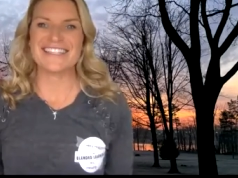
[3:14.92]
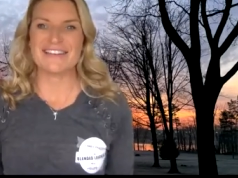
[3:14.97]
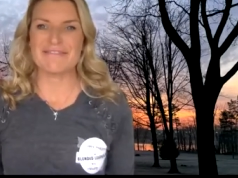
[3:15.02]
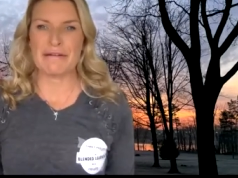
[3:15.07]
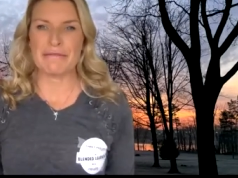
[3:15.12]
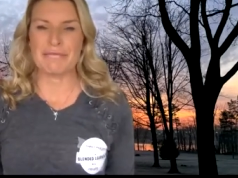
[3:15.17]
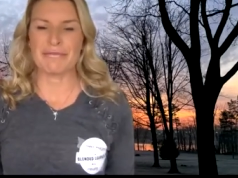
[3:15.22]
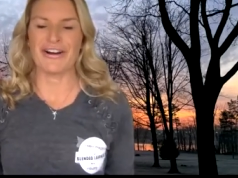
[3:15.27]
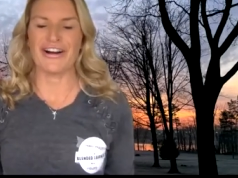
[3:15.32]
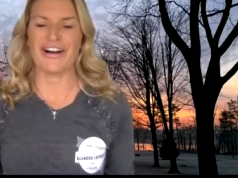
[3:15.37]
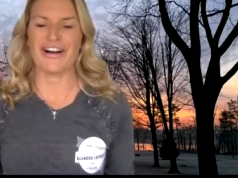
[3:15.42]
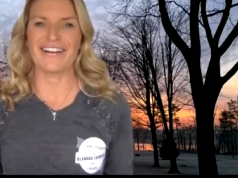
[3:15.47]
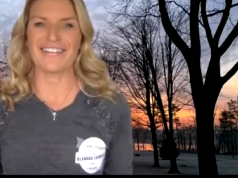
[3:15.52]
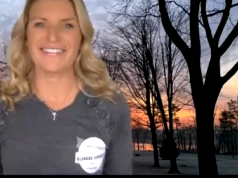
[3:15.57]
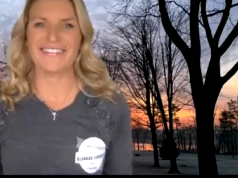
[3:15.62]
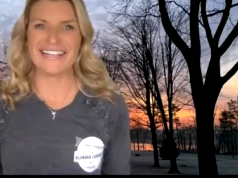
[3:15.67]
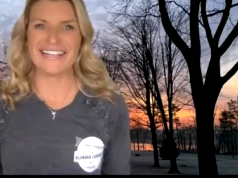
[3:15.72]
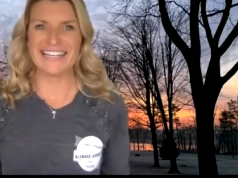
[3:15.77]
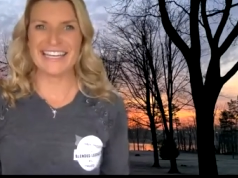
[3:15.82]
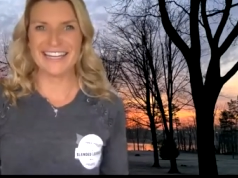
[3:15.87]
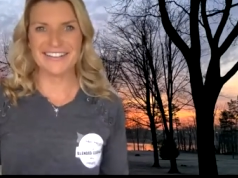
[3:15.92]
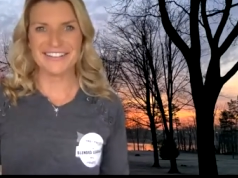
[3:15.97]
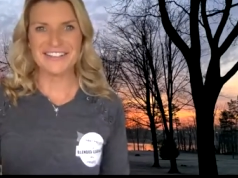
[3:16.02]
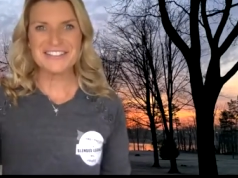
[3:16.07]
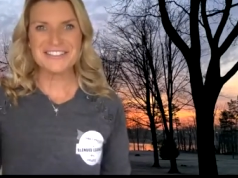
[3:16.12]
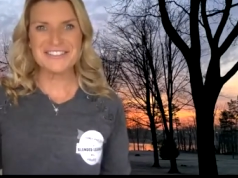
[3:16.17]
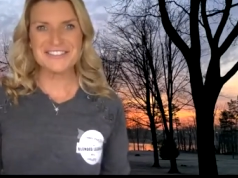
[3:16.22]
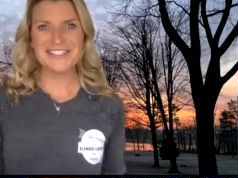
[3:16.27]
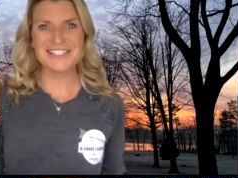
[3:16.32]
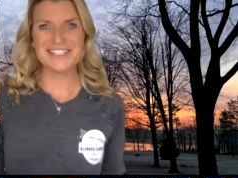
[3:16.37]
that people are already
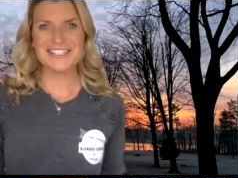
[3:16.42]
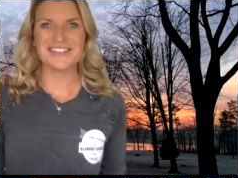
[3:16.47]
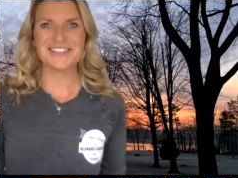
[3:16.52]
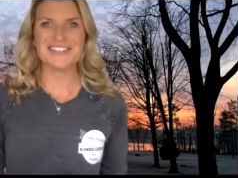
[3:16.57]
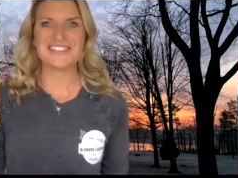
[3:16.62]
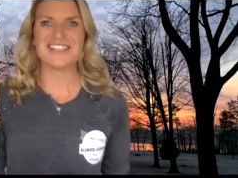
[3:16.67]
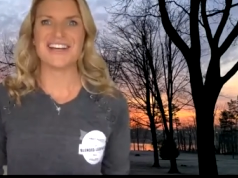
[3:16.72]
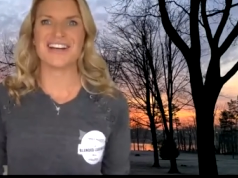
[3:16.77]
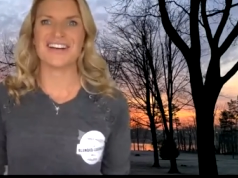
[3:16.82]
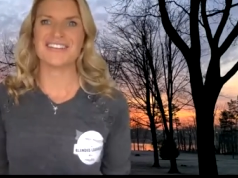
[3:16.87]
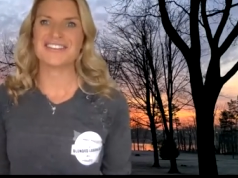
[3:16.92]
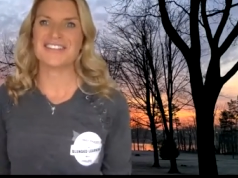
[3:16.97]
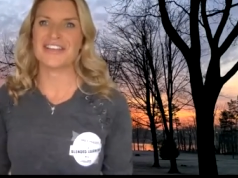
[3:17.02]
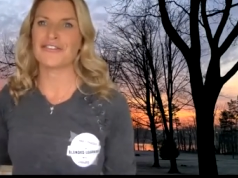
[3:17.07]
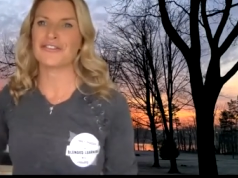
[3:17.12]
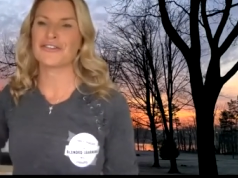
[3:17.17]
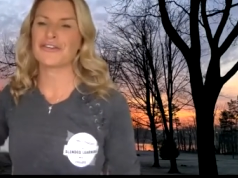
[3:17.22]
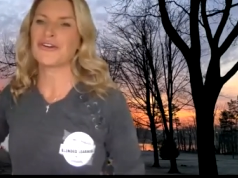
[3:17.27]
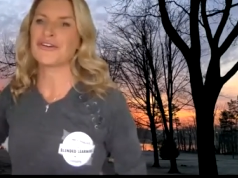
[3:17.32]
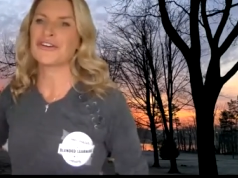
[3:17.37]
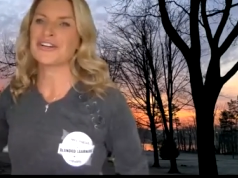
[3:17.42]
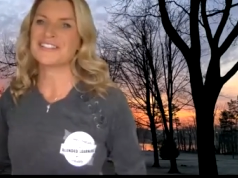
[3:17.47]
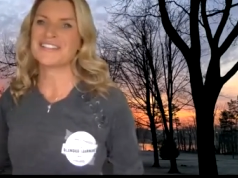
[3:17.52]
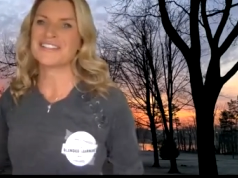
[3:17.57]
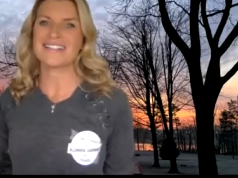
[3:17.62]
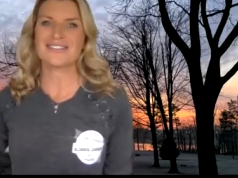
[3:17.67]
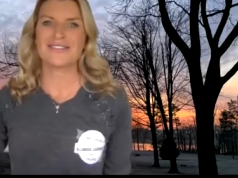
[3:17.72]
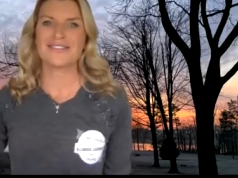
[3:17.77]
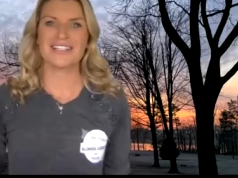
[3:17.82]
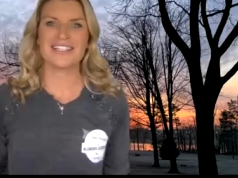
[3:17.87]
introducing yourselves. Of course,
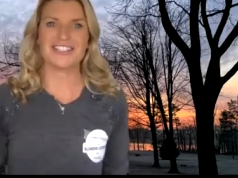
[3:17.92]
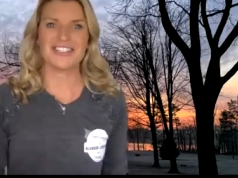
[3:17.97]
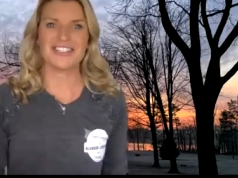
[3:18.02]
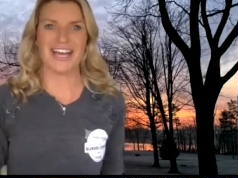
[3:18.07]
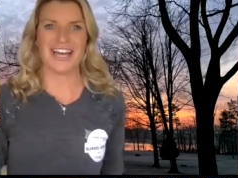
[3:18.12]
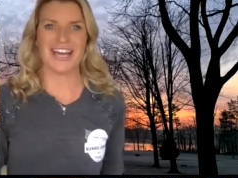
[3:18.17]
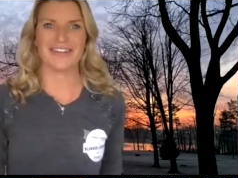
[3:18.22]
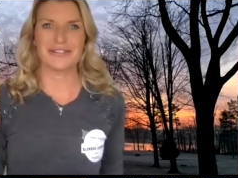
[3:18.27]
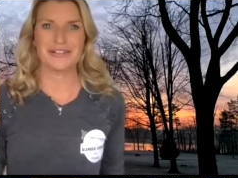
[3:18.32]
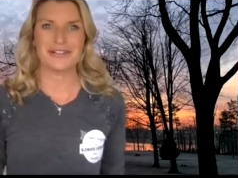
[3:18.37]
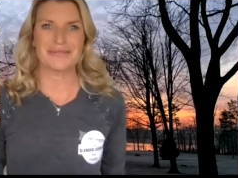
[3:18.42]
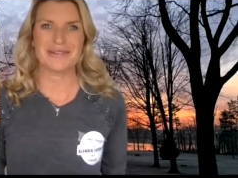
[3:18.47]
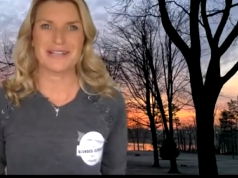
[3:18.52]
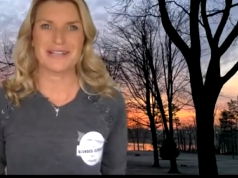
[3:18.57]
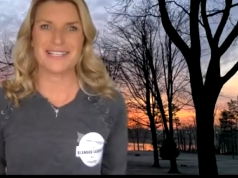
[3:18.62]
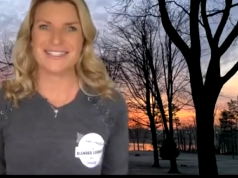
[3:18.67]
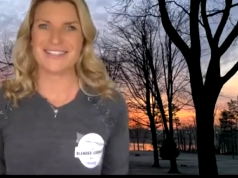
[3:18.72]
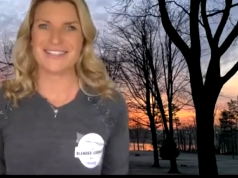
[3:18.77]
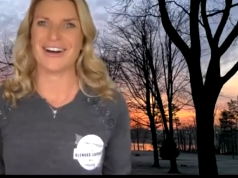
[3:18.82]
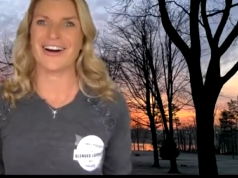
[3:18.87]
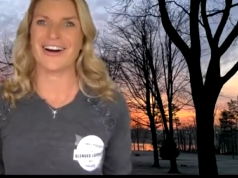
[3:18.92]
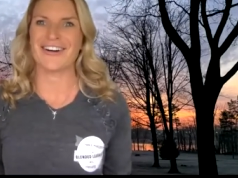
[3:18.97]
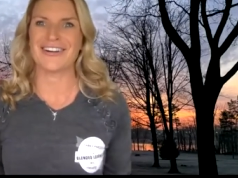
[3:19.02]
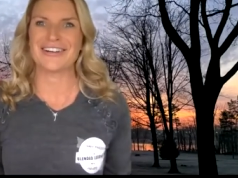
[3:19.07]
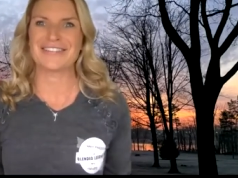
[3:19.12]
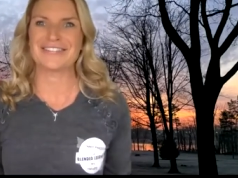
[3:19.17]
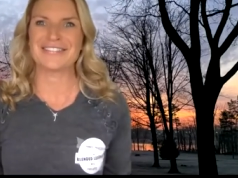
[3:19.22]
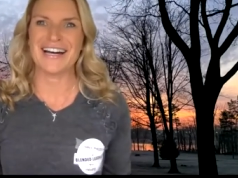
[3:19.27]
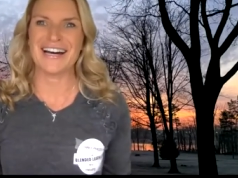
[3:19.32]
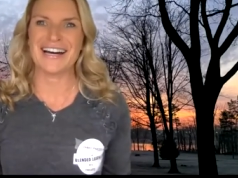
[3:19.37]
that's what the chat room is all
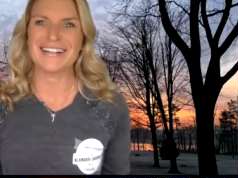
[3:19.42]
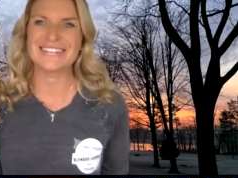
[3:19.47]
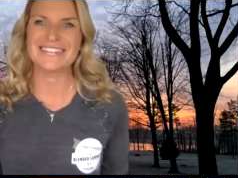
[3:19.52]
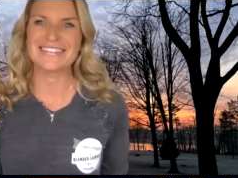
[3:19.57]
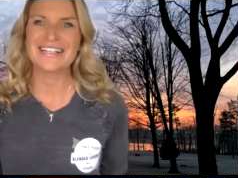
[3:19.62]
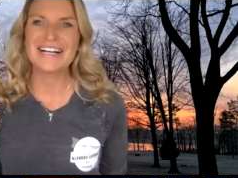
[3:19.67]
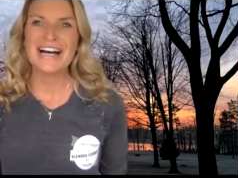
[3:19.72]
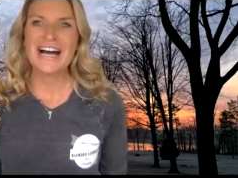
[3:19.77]
about.